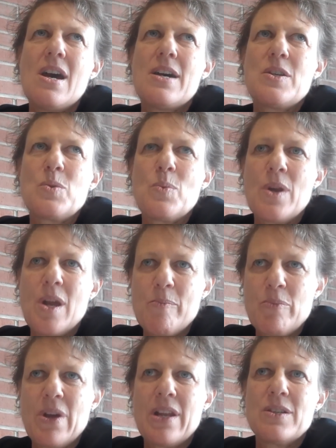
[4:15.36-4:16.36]
under one
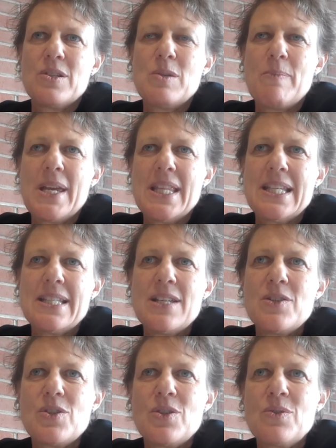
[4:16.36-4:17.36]
umbrella to debate these
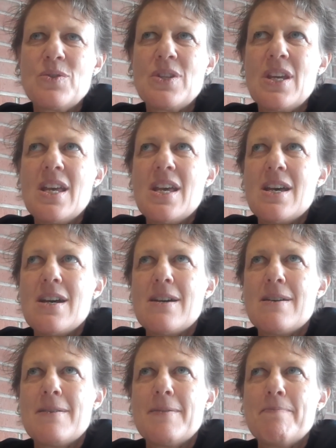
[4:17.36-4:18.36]
issues,
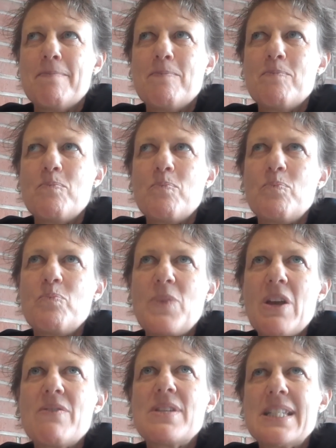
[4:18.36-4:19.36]

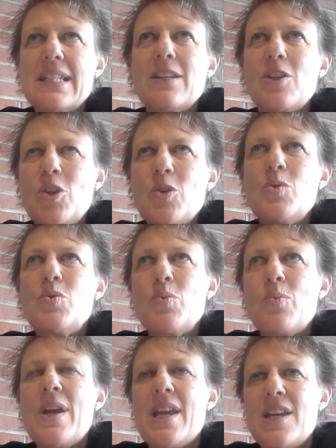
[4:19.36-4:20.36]
there is still a huge
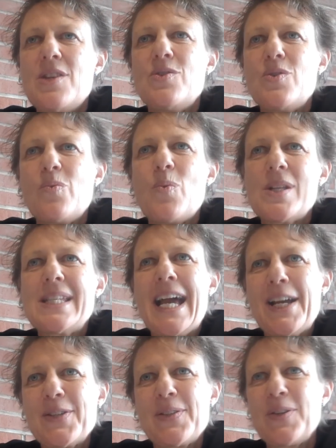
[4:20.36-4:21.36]
range of what's
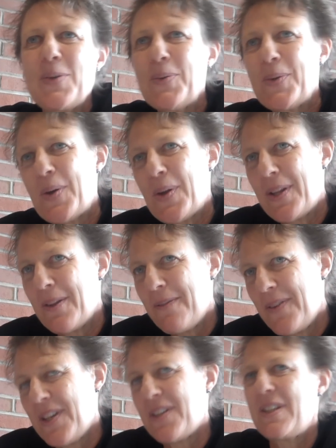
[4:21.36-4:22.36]
actually going on in the
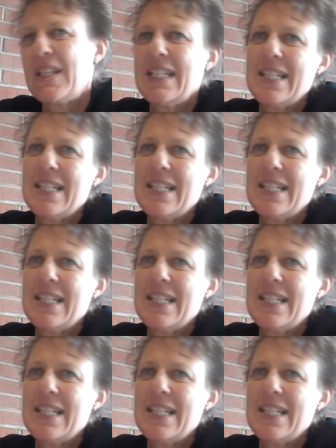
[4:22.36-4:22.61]
field.